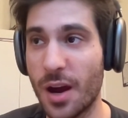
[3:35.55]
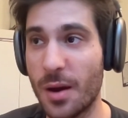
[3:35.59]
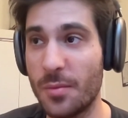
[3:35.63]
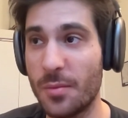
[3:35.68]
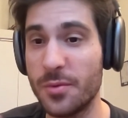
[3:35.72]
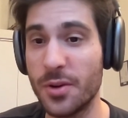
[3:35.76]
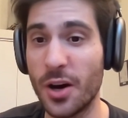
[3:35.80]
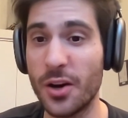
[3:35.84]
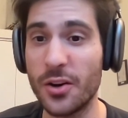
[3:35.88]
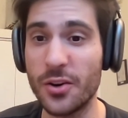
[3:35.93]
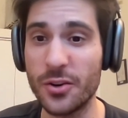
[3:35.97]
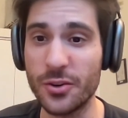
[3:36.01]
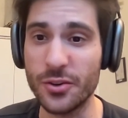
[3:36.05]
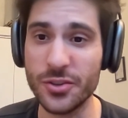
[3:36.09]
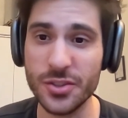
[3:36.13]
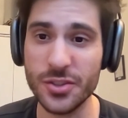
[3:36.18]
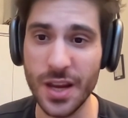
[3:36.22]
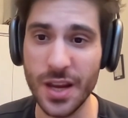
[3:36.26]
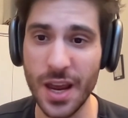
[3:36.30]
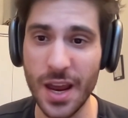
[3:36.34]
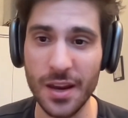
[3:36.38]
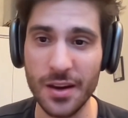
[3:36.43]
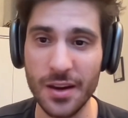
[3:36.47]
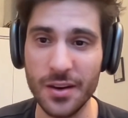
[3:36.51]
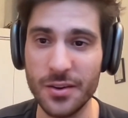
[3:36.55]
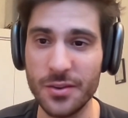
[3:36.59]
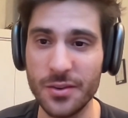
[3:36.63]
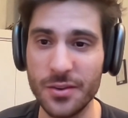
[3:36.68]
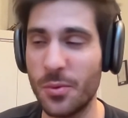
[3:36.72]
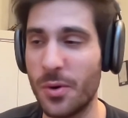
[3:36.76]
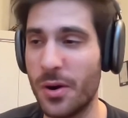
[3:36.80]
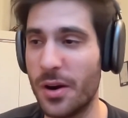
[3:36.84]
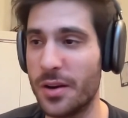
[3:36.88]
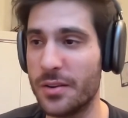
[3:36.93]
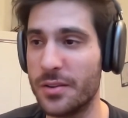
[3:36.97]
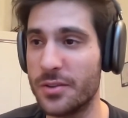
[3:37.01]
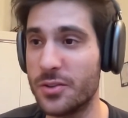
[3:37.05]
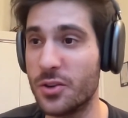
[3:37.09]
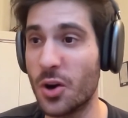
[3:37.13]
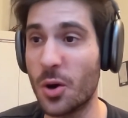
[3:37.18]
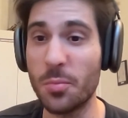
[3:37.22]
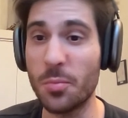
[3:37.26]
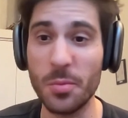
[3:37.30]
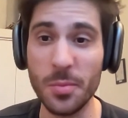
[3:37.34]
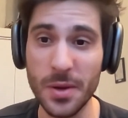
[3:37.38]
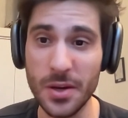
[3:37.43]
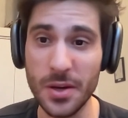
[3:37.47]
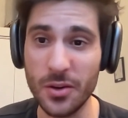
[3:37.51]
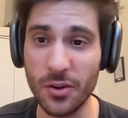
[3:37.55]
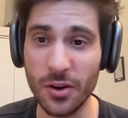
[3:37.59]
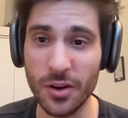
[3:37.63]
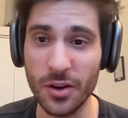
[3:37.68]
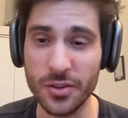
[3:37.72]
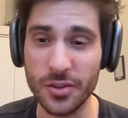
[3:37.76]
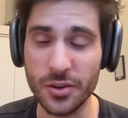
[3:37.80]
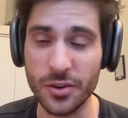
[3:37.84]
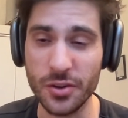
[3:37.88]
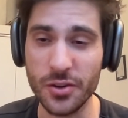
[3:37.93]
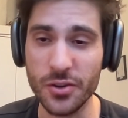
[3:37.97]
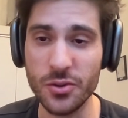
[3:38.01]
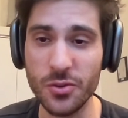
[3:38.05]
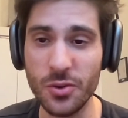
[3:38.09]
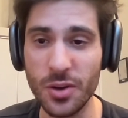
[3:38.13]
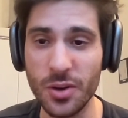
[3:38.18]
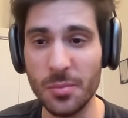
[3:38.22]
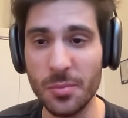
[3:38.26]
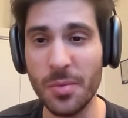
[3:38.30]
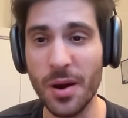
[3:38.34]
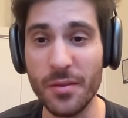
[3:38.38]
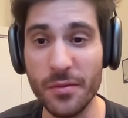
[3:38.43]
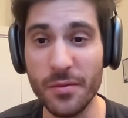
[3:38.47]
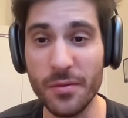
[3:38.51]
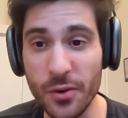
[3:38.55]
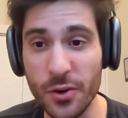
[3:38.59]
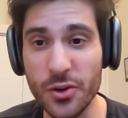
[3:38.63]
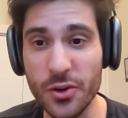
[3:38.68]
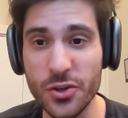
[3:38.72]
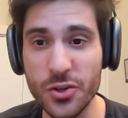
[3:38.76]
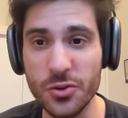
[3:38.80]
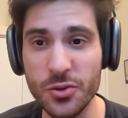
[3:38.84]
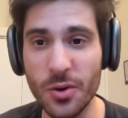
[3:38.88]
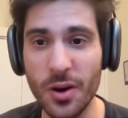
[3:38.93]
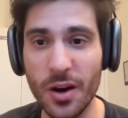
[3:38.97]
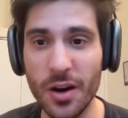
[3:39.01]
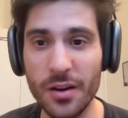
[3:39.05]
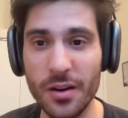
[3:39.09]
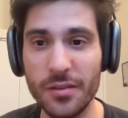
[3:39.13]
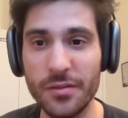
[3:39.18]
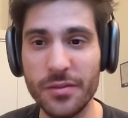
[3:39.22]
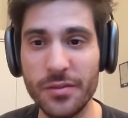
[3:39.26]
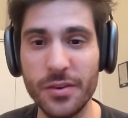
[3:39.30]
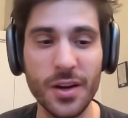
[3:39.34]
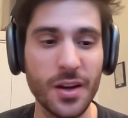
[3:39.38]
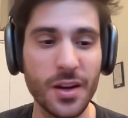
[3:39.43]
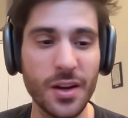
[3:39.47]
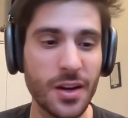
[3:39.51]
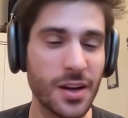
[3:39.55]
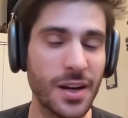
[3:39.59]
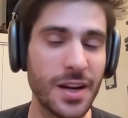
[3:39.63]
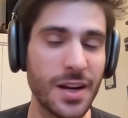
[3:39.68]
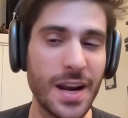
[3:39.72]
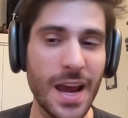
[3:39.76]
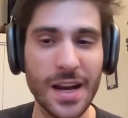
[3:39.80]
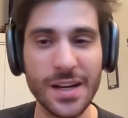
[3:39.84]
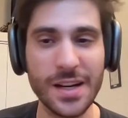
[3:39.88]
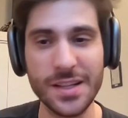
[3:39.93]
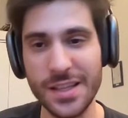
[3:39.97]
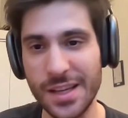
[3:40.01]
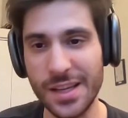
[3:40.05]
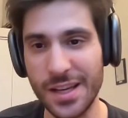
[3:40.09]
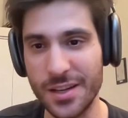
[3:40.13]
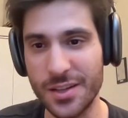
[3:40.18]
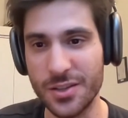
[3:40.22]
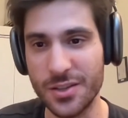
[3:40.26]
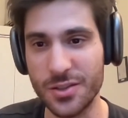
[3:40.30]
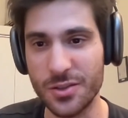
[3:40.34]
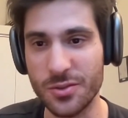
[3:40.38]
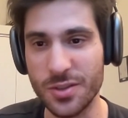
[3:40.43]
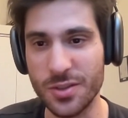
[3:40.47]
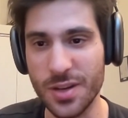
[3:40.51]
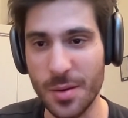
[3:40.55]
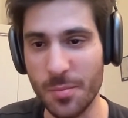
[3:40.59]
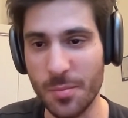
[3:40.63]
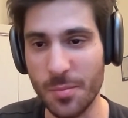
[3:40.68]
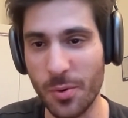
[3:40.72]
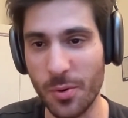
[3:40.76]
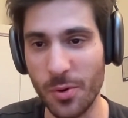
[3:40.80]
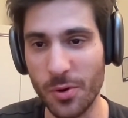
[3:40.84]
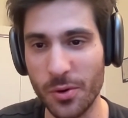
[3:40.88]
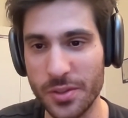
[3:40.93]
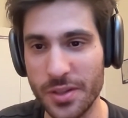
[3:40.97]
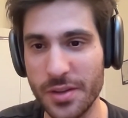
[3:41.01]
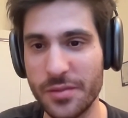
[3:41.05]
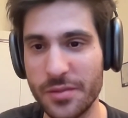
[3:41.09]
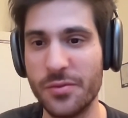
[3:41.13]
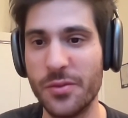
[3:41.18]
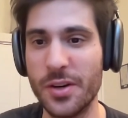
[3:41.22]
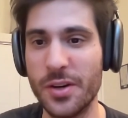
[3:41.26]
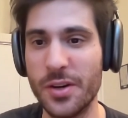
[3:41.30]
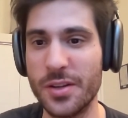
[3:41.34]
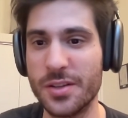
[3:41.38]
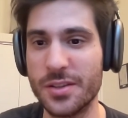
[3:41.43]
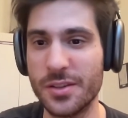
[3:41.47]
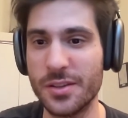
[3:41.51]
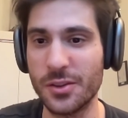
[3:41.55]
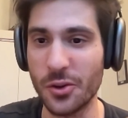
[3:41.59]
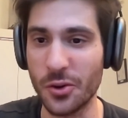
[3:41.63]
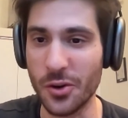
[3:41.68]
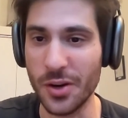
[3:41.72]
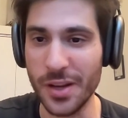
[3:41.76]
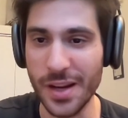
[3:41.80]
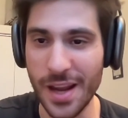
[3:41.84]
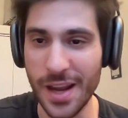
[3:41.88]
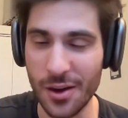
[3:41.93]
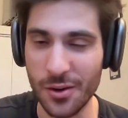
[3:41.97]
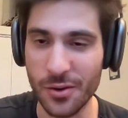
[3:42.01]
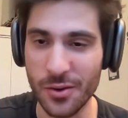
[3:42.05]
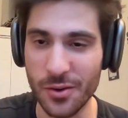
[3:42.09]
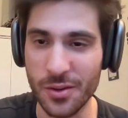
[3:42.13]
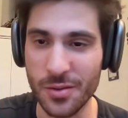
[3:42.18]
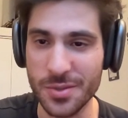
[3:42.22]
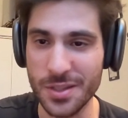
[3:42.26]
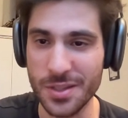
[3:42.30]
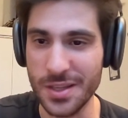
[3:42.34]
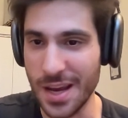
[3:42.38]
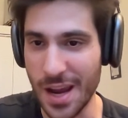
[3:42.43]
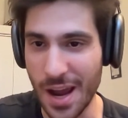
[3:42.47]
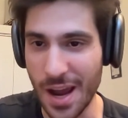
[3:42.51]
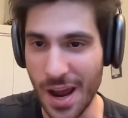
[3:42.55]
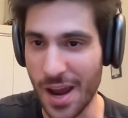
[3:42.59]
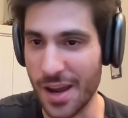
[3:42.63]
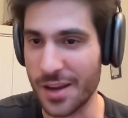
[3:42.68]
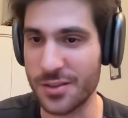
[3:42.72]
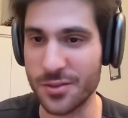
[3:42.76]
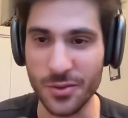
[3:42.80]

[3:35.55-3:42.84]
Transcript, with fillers: come to understand what dopamine neurons are doing by virtue of connecting it to temporal difference learning algorithms in A I.